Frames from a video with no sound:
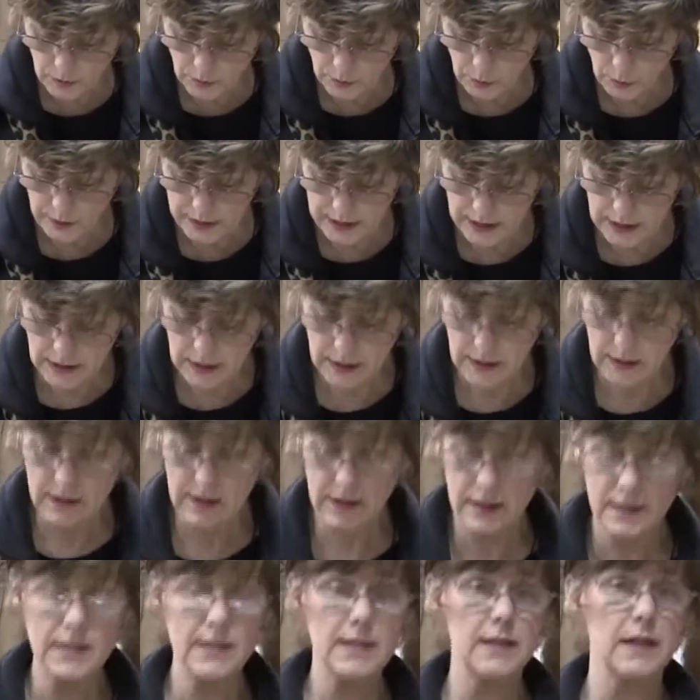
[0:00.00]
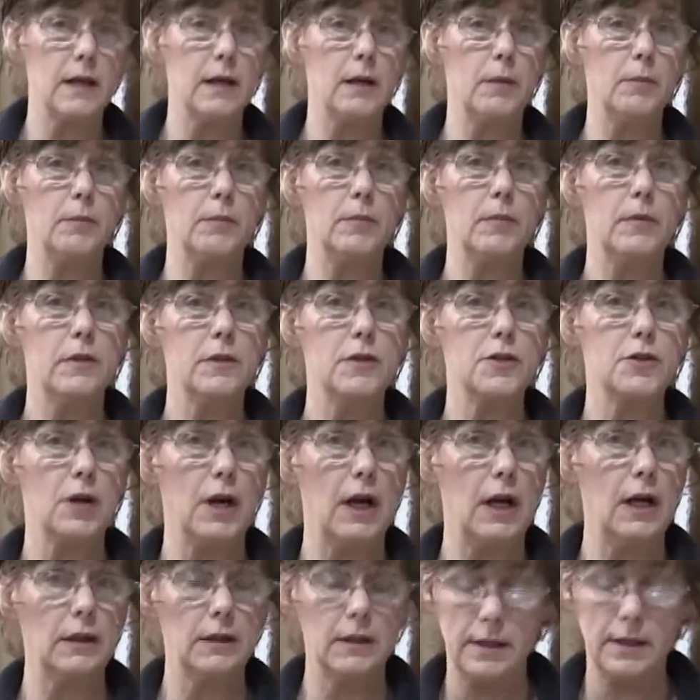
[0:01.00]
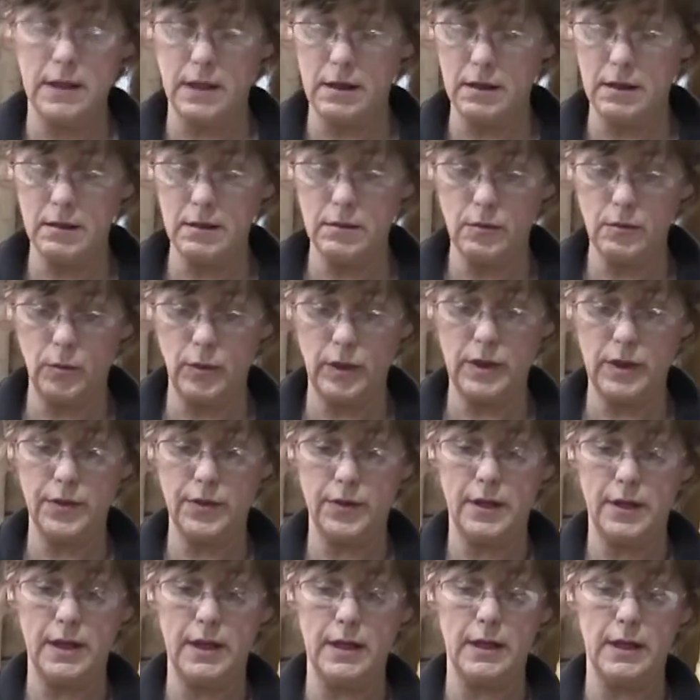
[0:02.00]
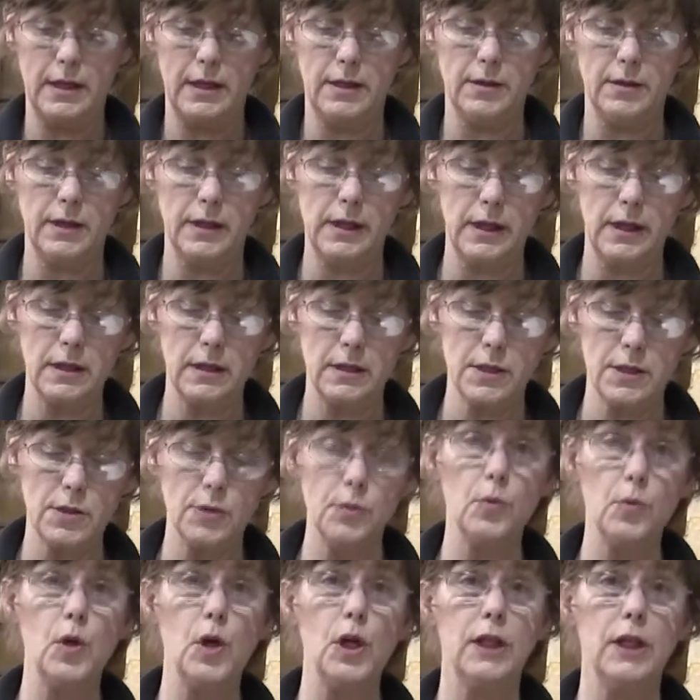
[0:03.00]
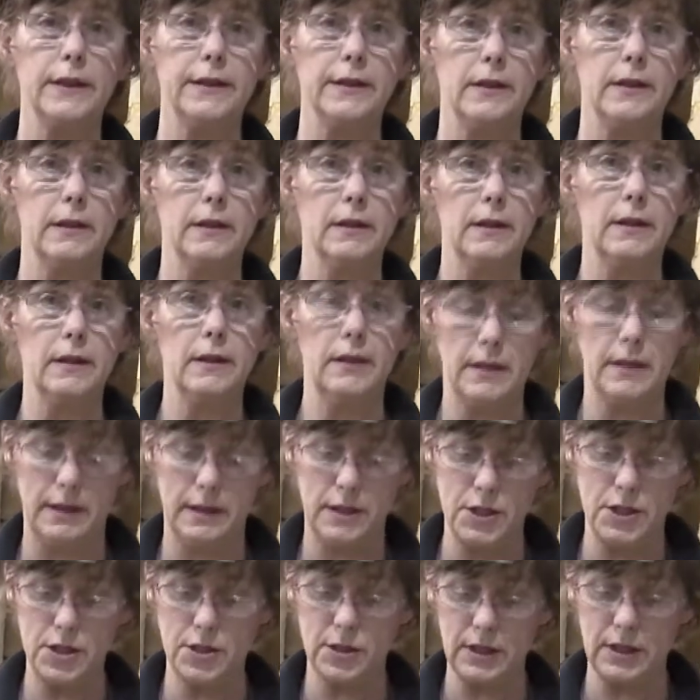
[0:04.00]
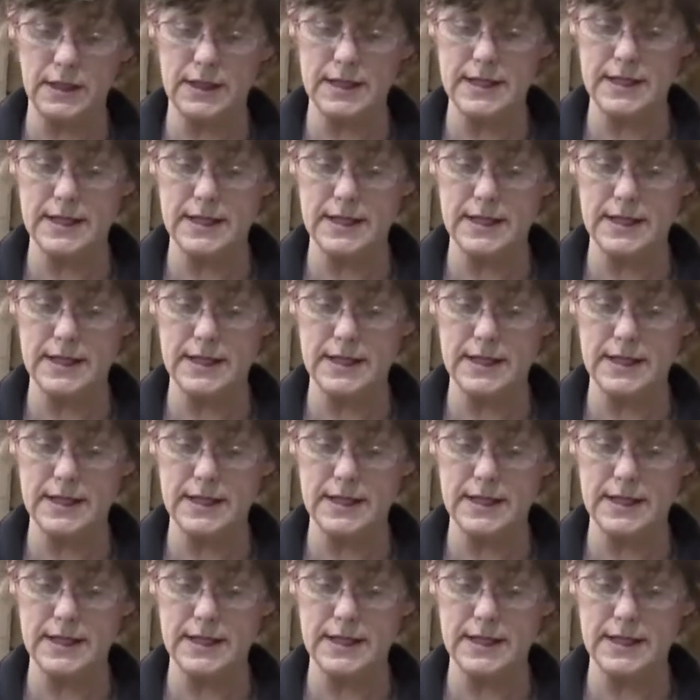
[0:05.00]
We did some trial and error with adhering it to wood. And as you can